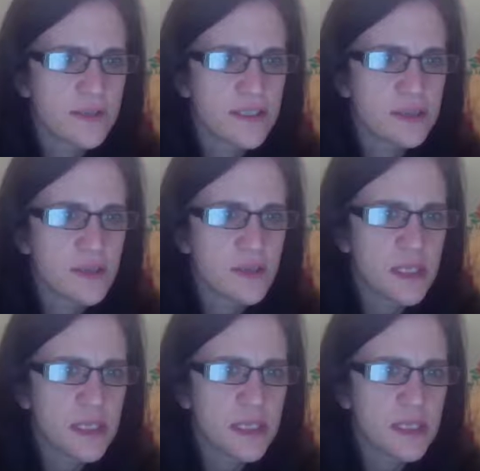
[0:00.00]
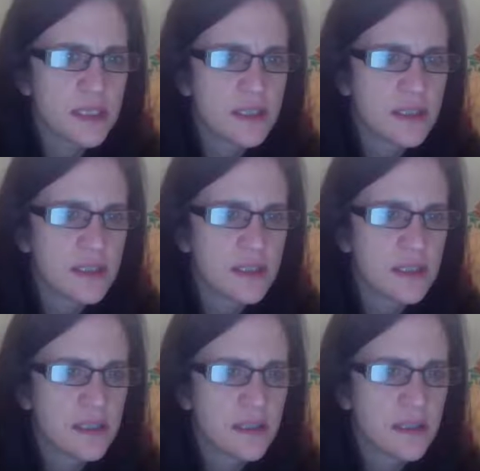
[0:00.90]
between,
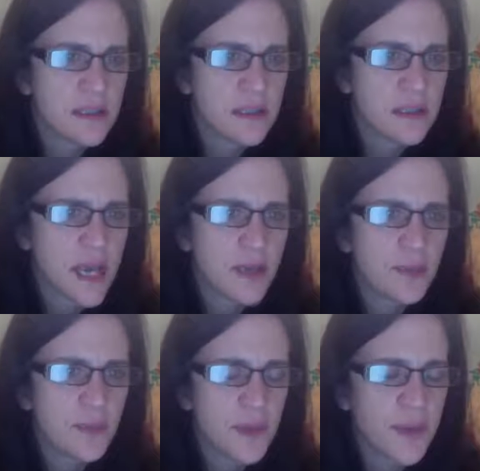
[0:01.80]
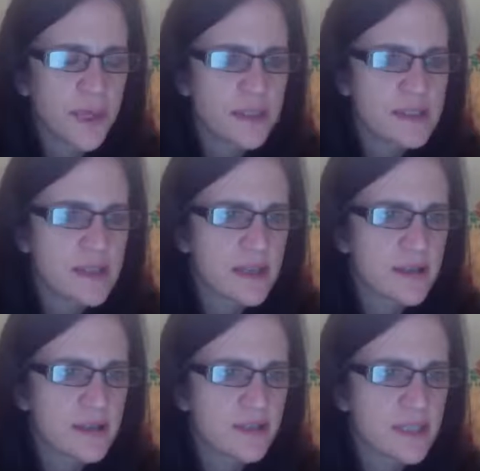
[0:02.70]
what do I need to say there
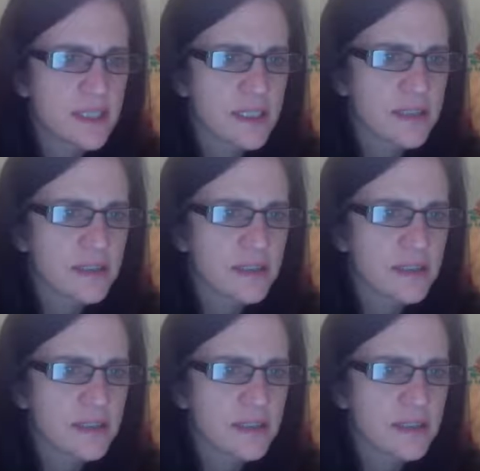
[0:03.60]
differently then?